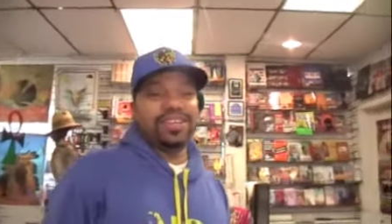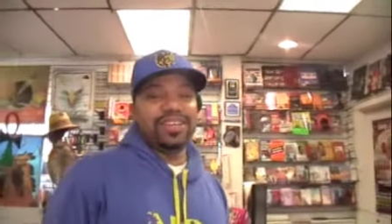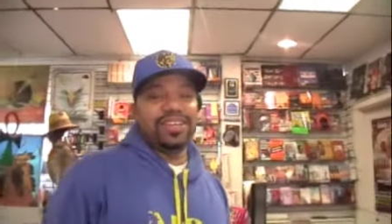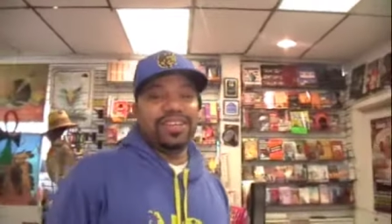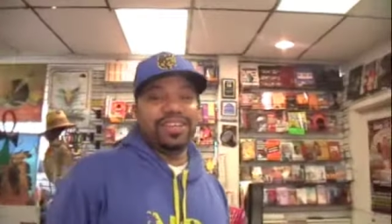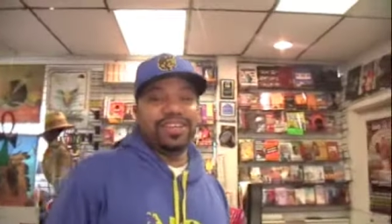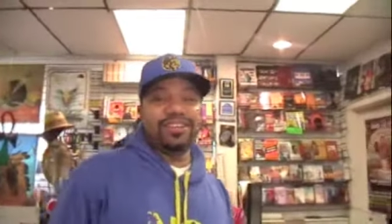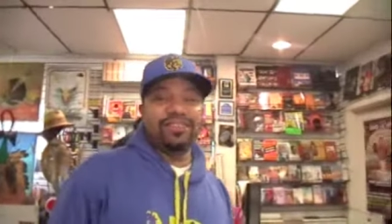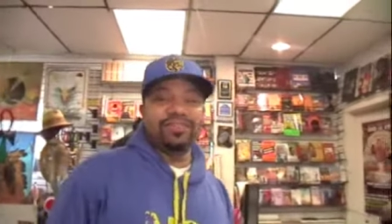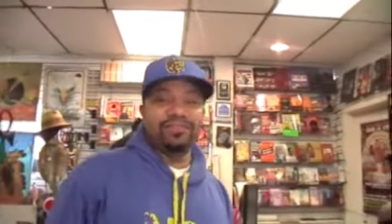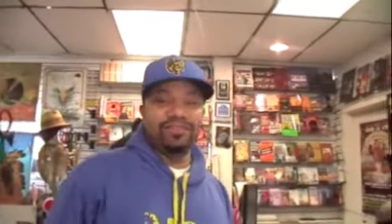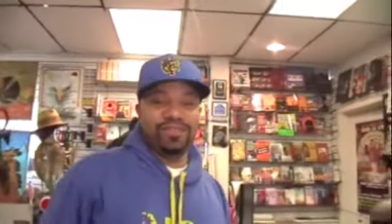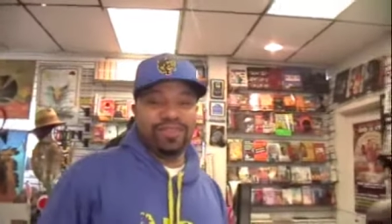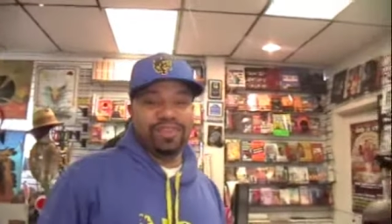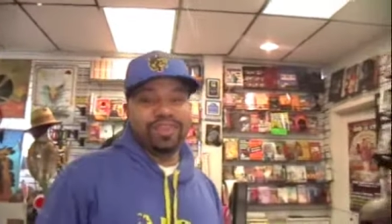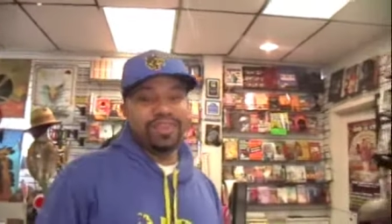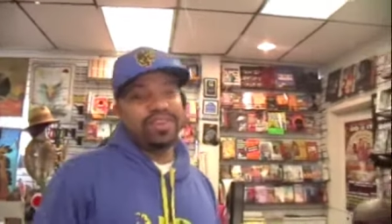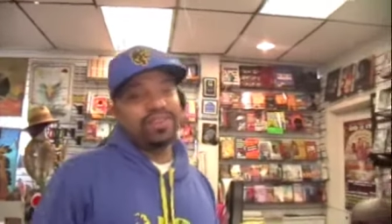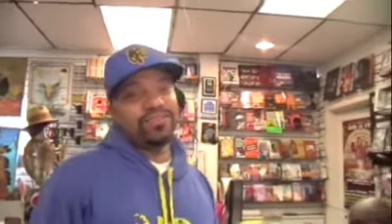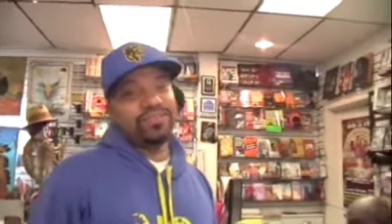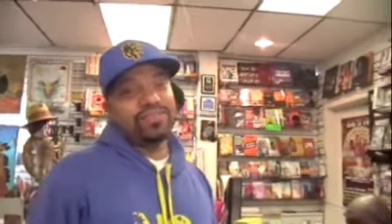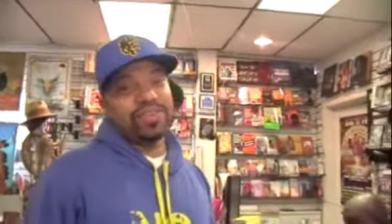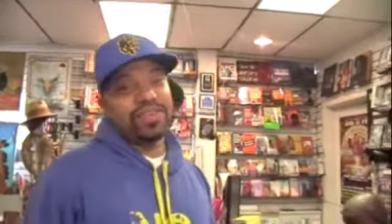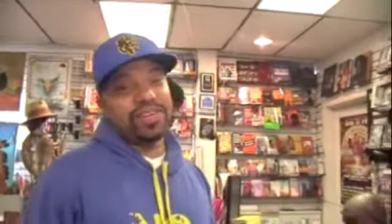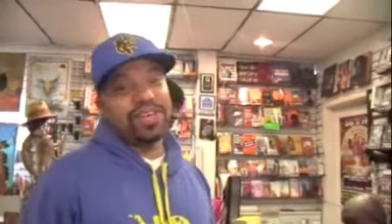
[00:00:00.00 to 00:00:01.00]
in
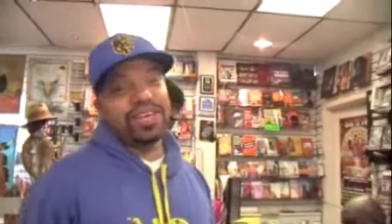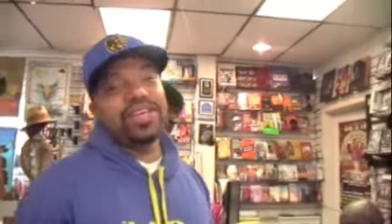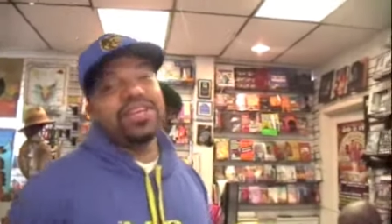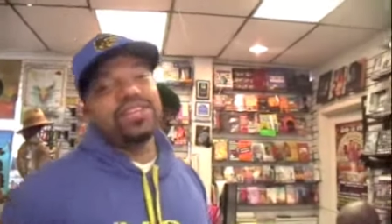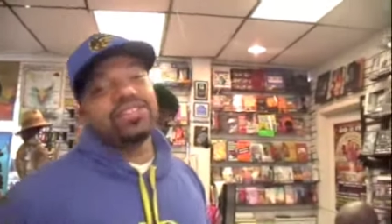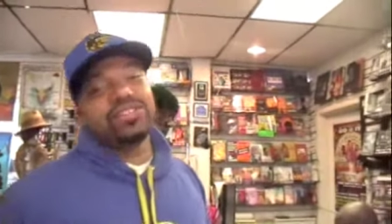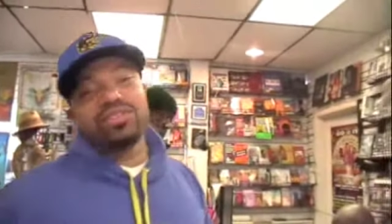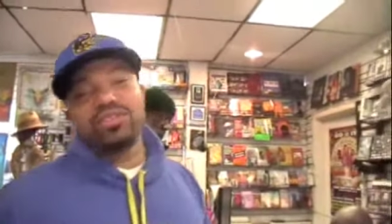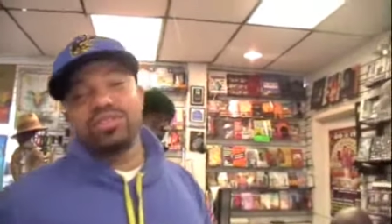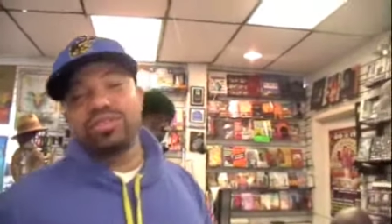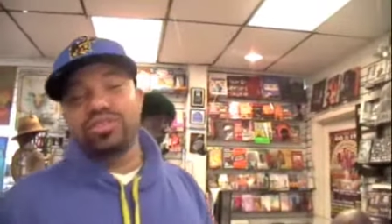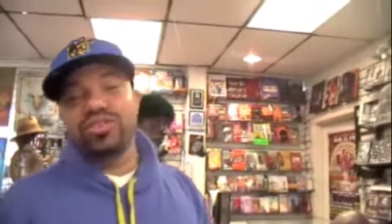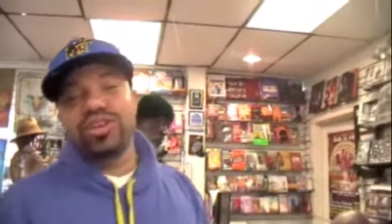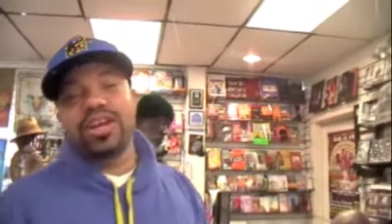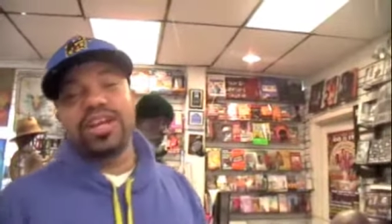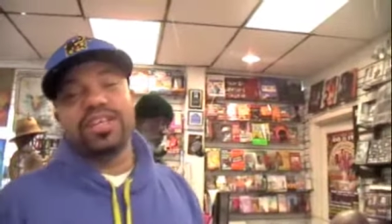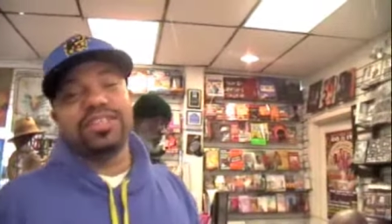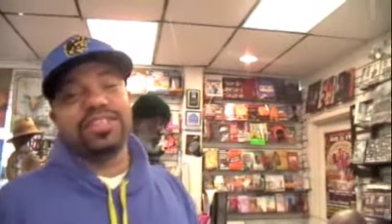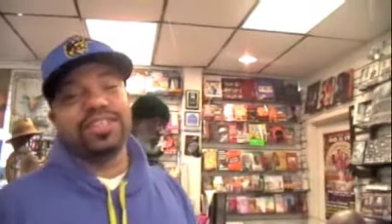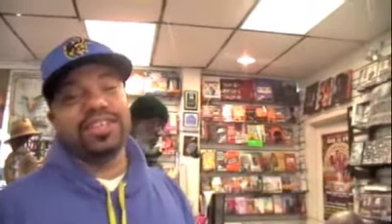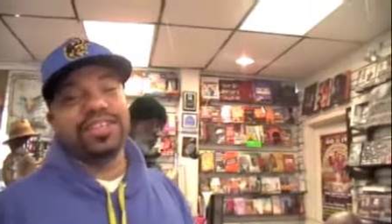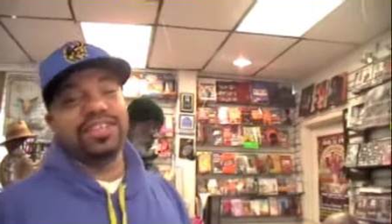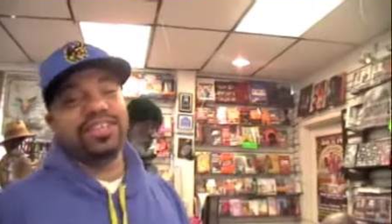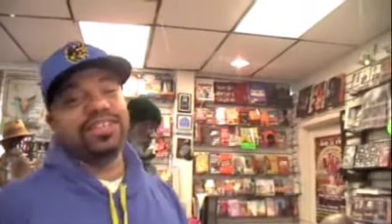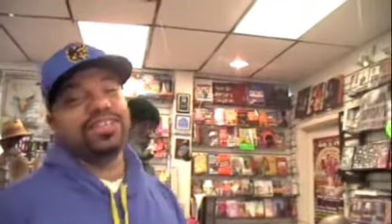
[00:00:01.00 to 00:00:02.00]
Philadelphia, in this whole
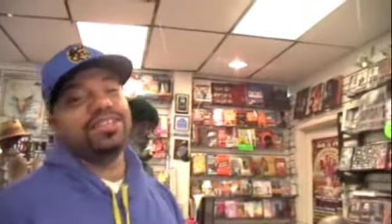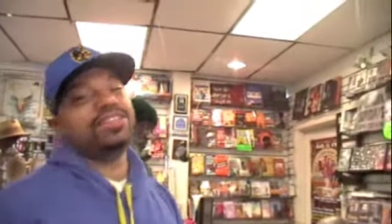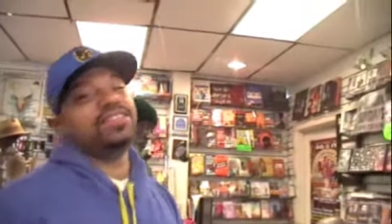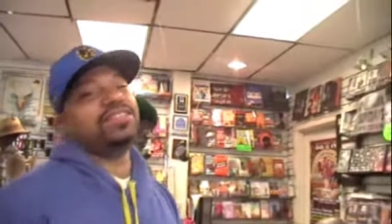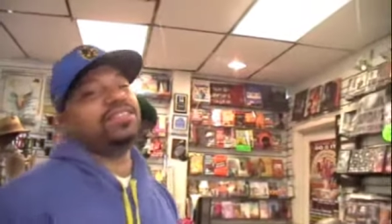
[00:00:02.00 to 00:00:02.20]
tri-state.